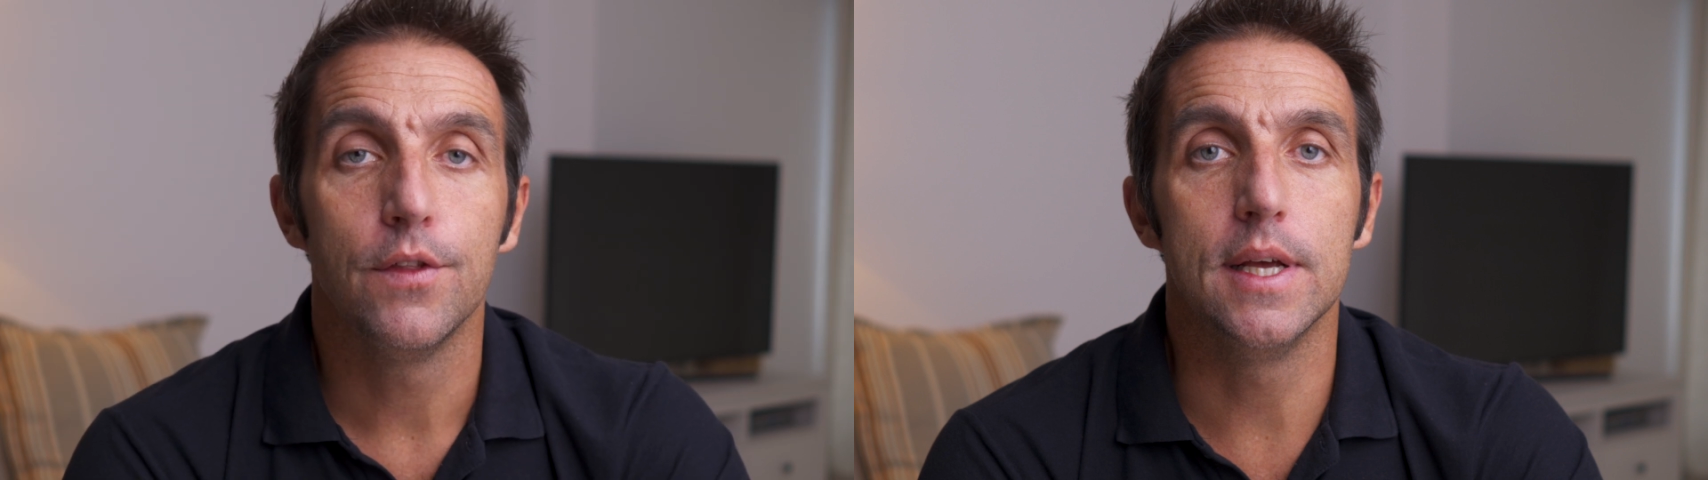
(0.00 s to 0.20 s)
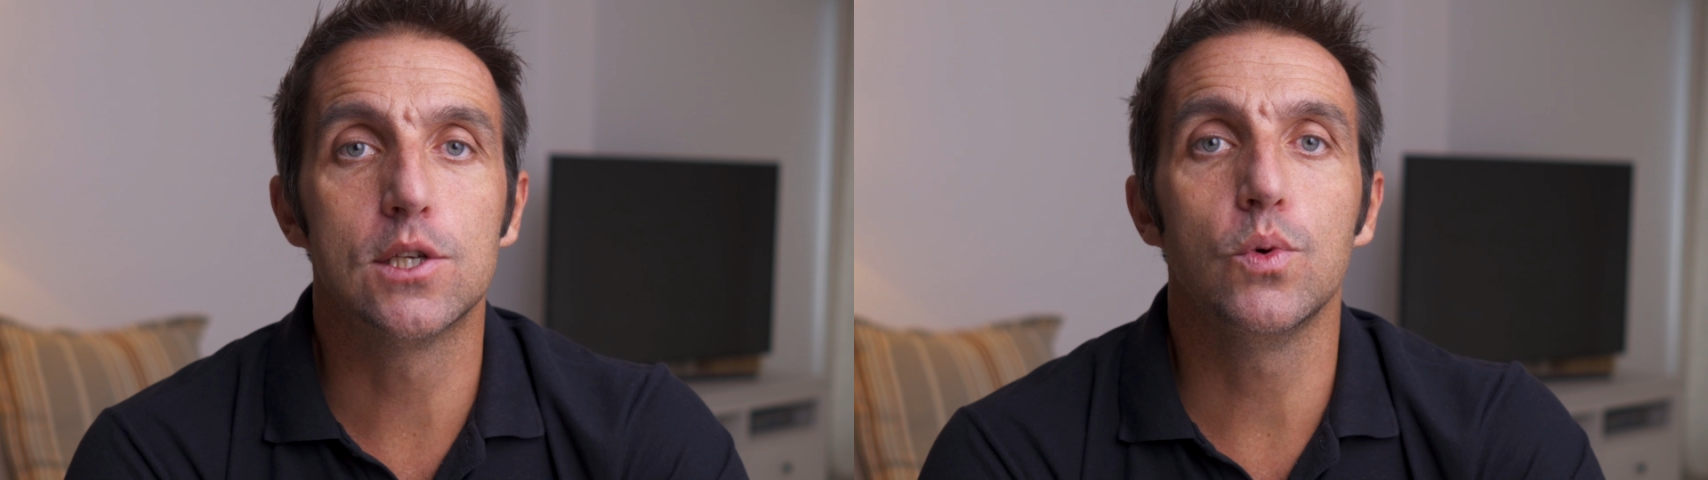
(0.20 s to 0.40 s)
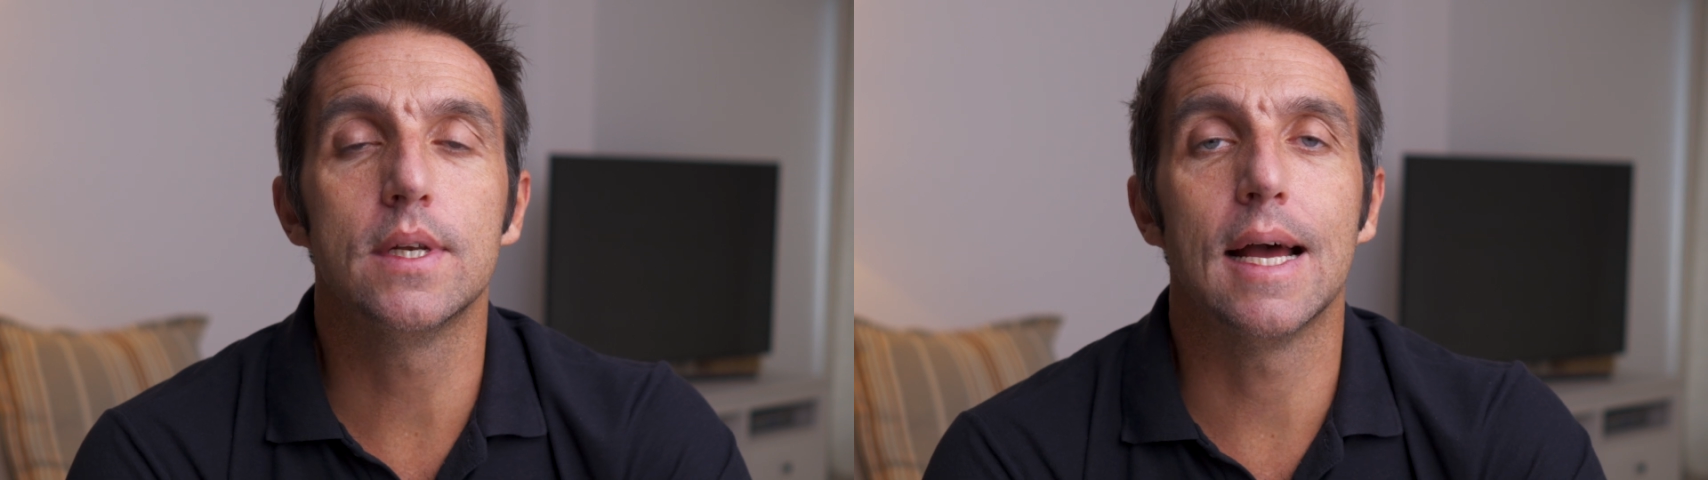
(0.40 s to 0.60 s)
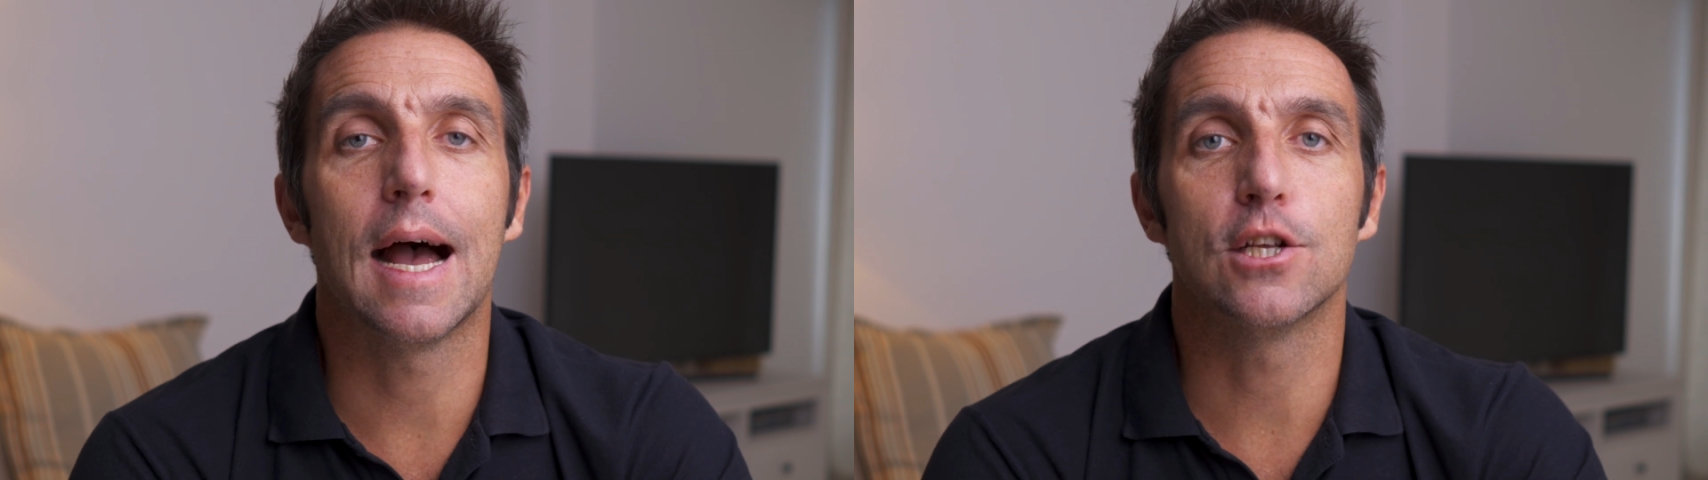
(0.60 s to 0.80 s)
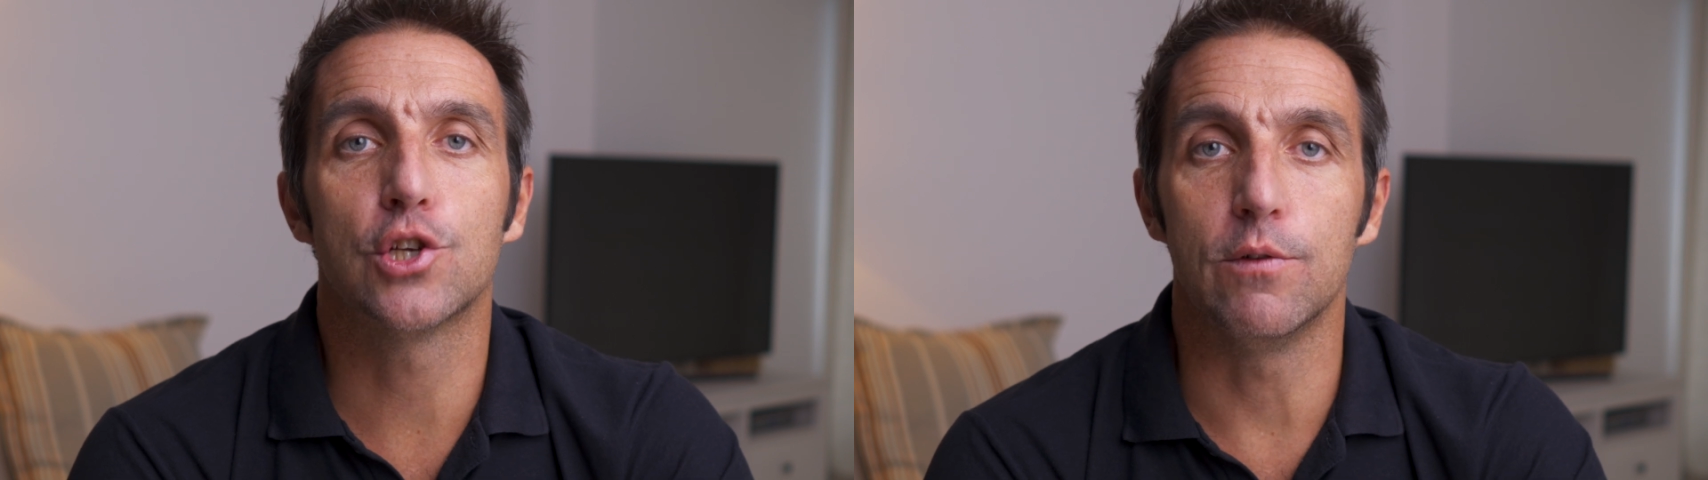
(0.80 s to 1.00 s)
this would
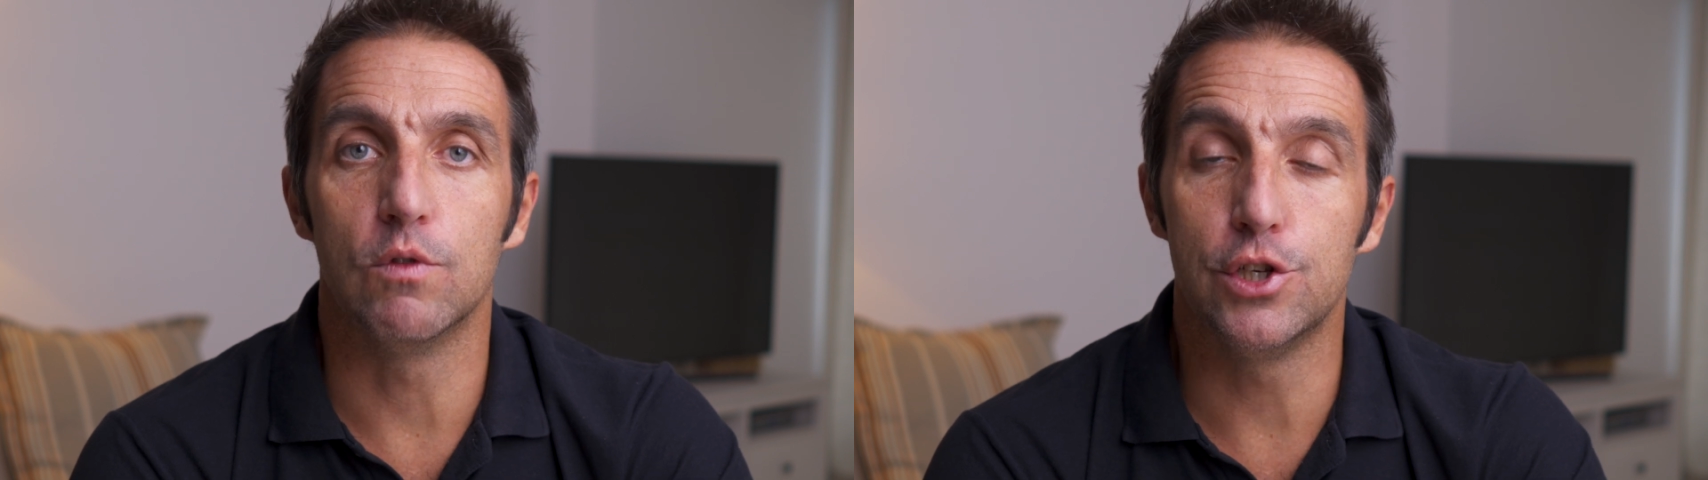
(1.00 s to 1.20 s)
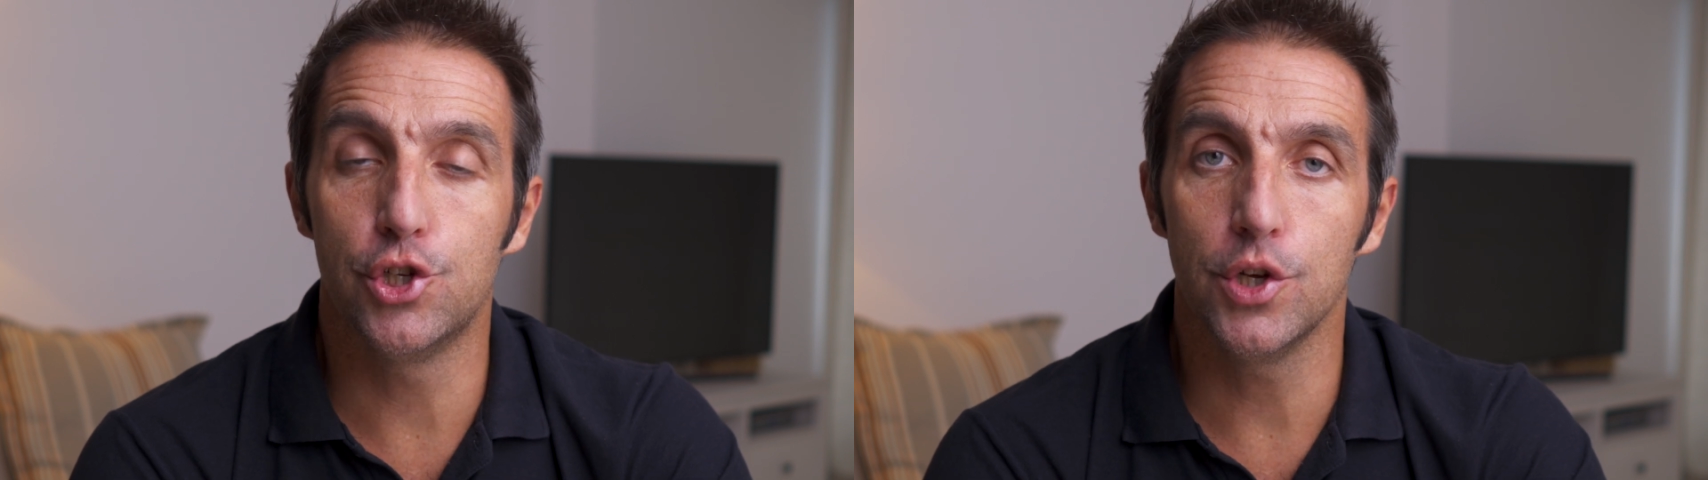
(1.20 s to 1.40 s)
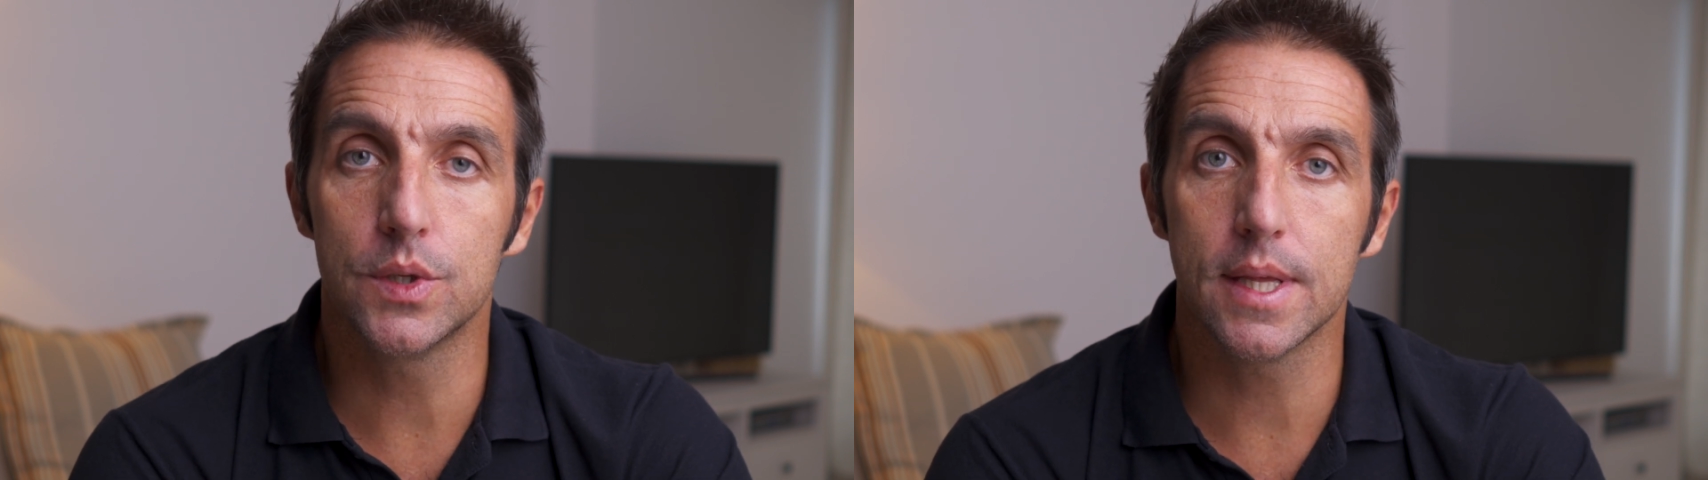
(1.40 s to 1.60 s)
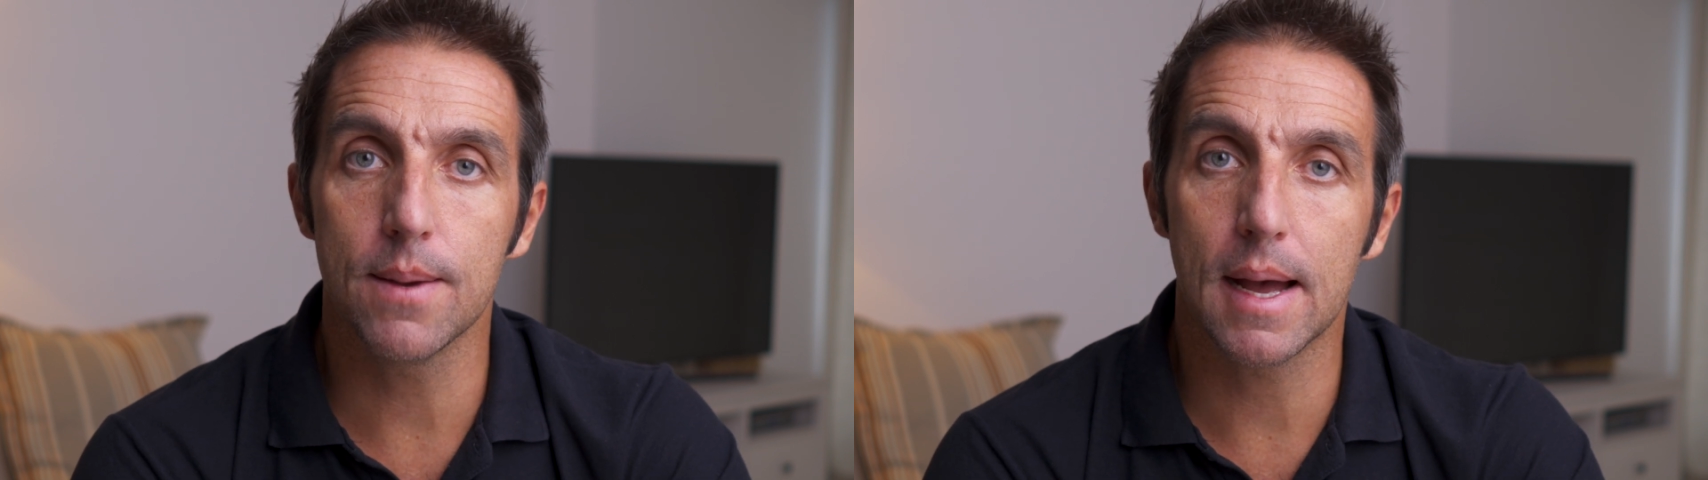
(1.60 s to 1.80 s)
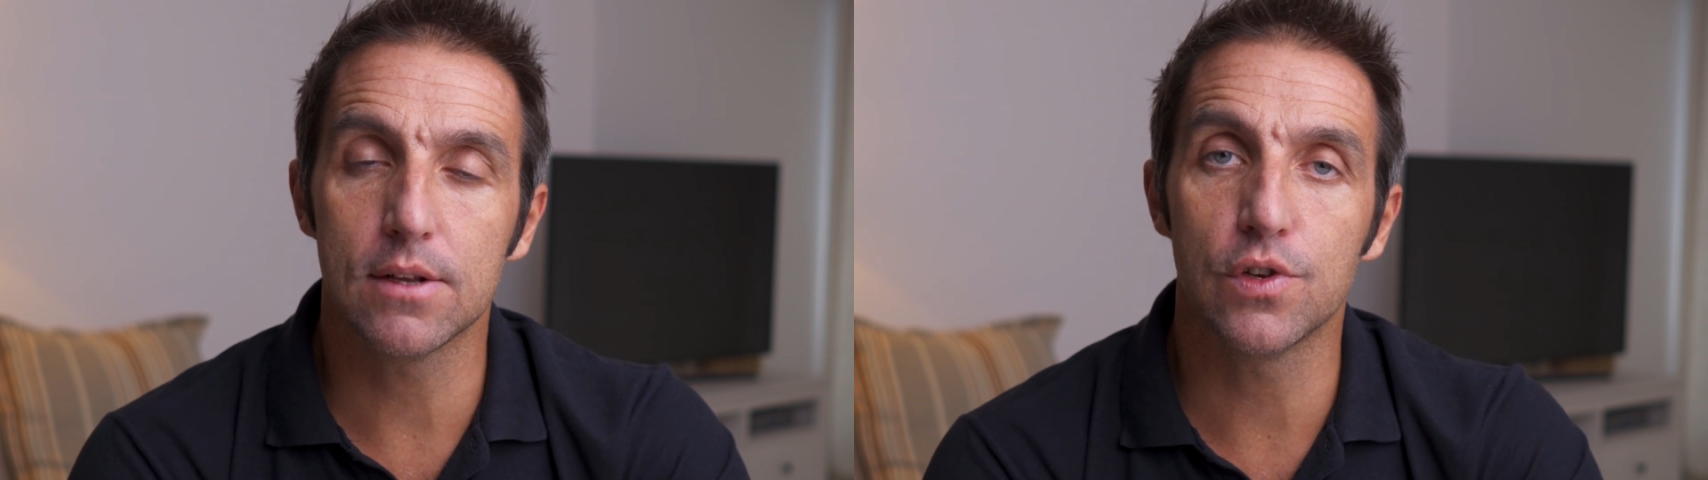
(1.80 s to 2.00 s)
actually reduce the
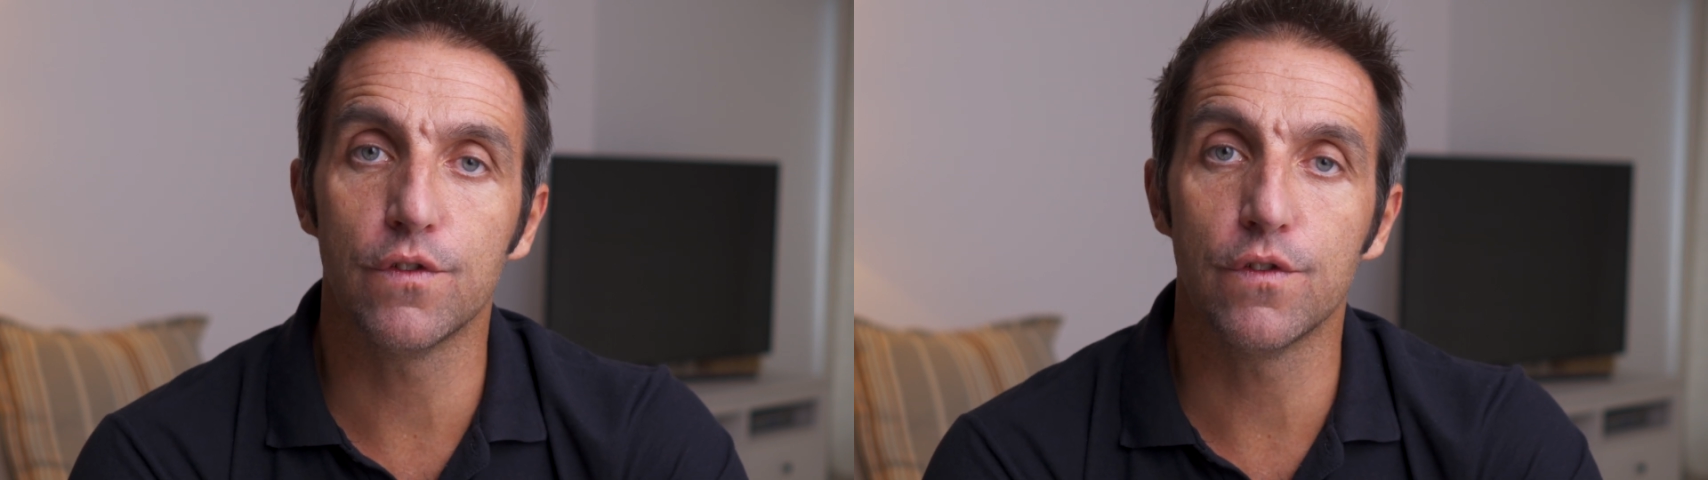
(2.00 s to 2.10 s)
amount